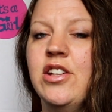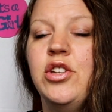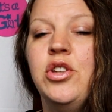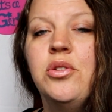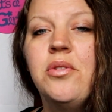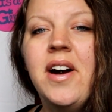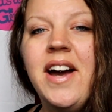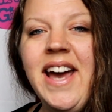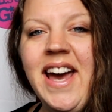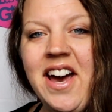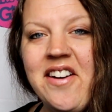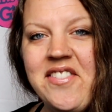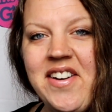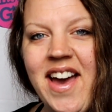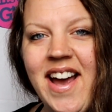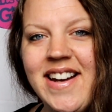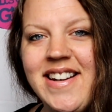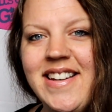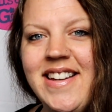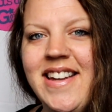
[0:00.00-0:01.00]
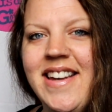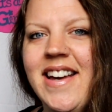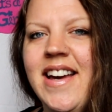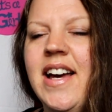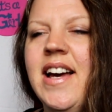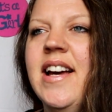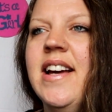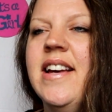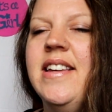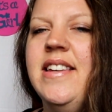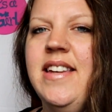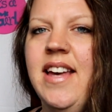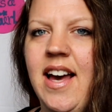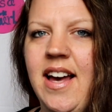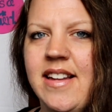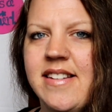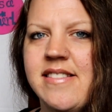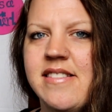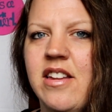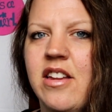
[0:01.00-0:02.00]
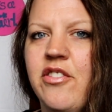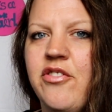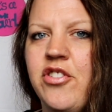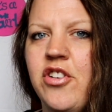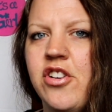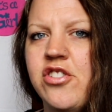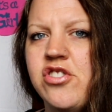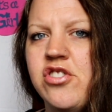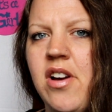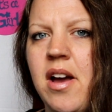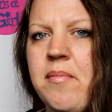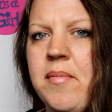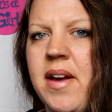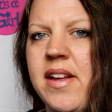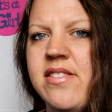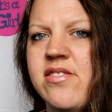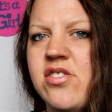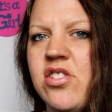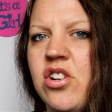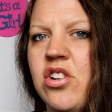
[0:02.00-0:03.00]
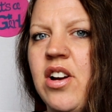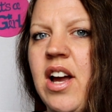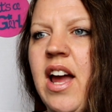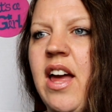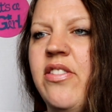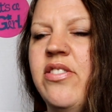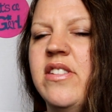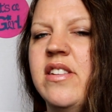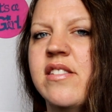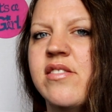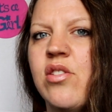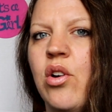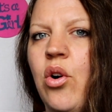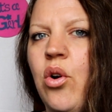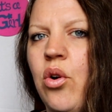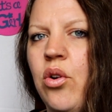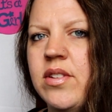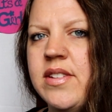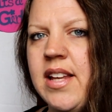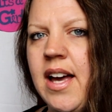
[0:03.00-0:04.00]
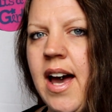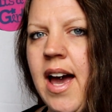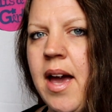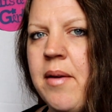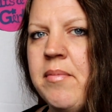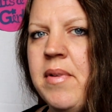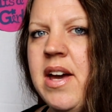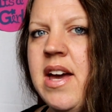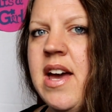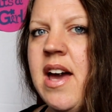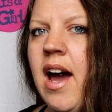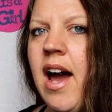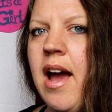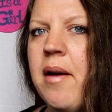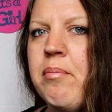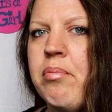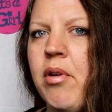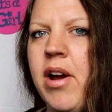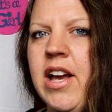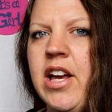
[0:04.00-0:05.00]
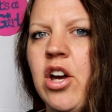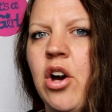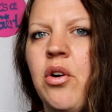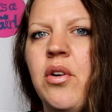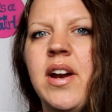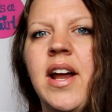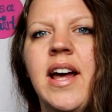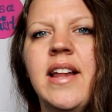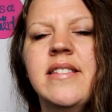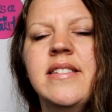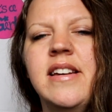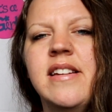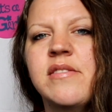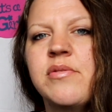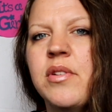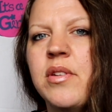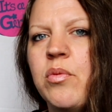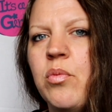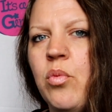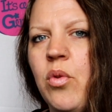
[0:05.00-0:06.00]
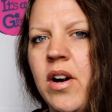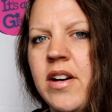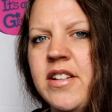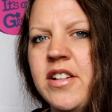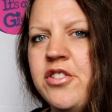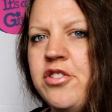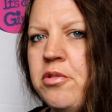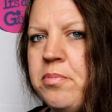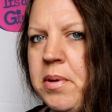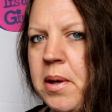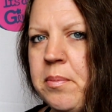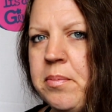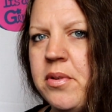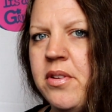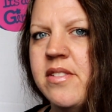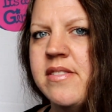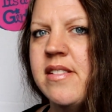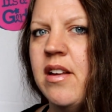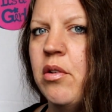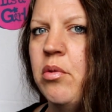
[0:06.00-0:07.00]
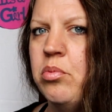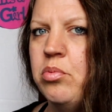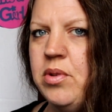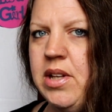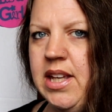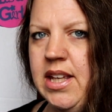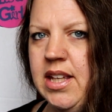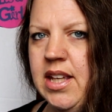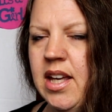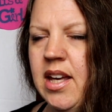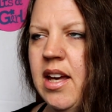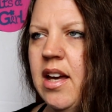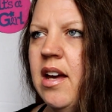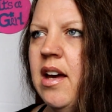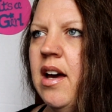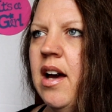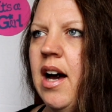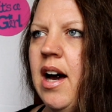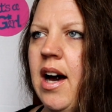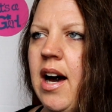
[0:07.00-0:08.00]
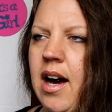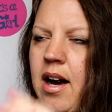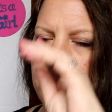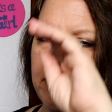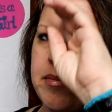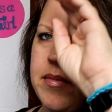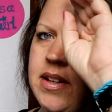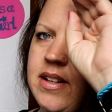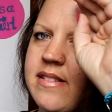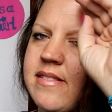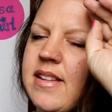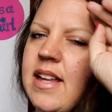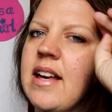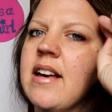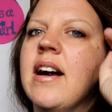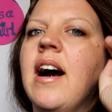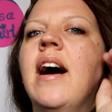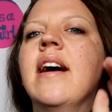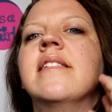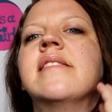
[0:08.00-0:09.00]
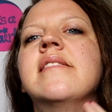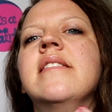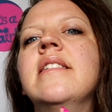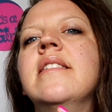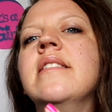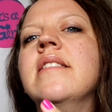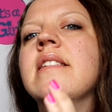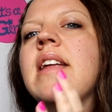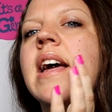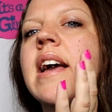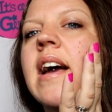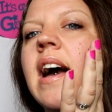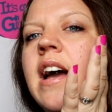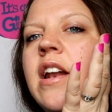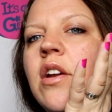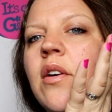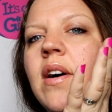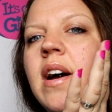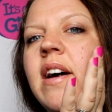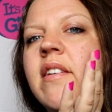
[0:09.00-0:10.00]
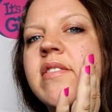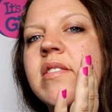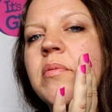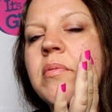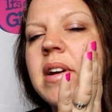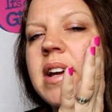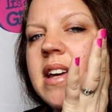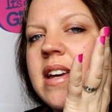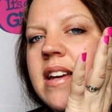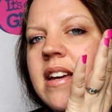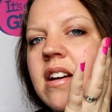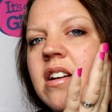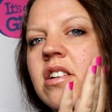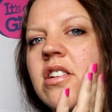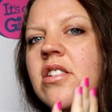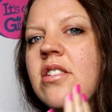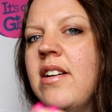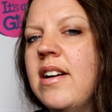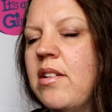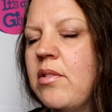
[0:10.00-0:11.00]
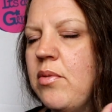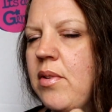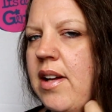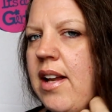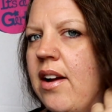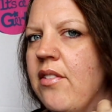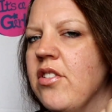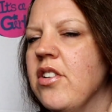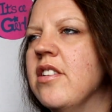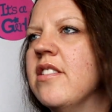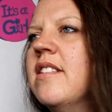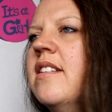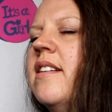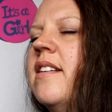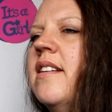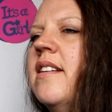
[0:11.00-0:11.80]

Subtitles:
Do I have acne? Yes. First trimester and this whole time I break out at least with 1 to 2 pimples a week. It's like constant, like I know I have some right here and whatever.